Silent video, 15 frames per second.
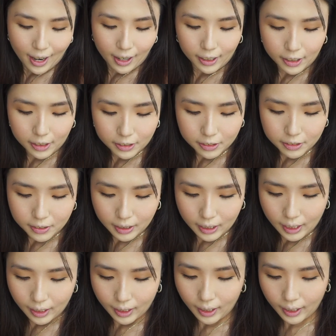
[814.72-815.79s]

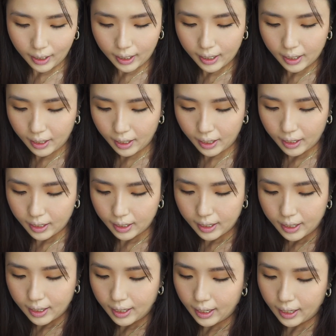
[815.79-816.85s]
okay.
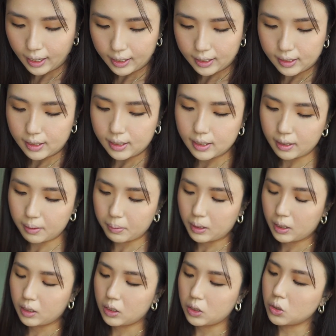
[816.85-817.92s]
And I'm
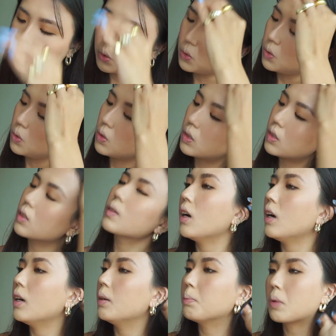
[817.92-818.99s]
gonna use
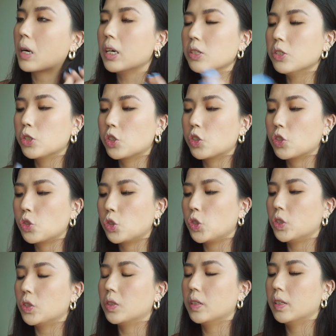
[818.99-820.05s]
a brush
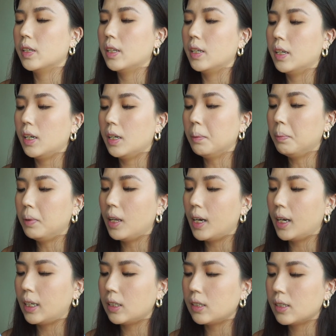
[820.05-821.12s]
to
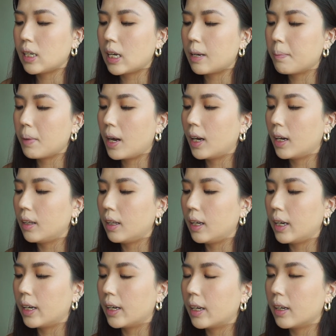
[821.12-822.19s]
apply the same
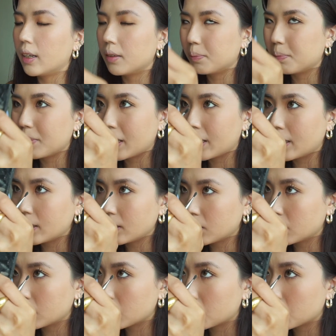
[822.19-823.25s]
highlight in my
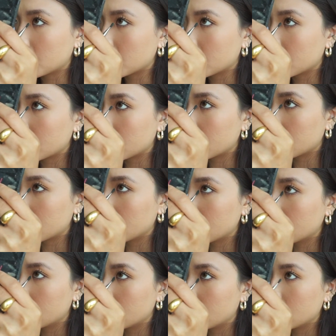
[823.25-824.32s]
inner corner
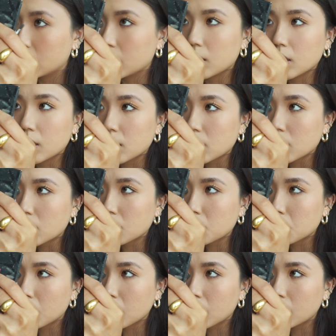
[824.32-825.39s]
as
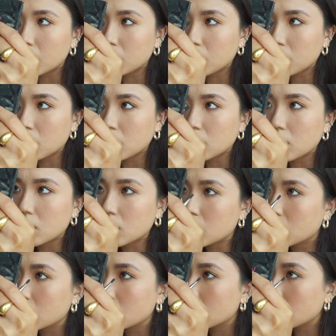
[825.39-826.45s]
well,
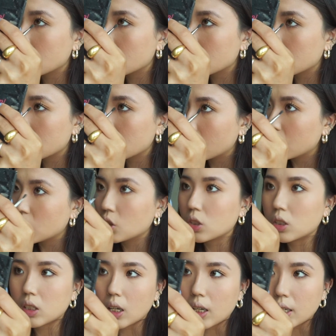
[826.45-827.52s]
since it's
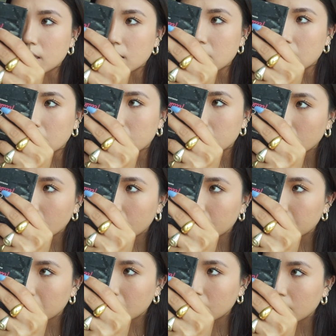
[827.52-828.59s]
just easier that
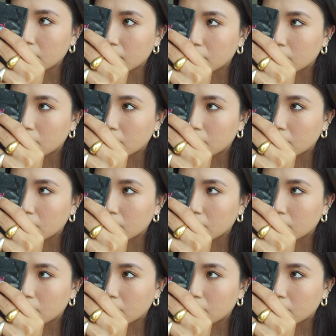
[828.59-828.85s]
way.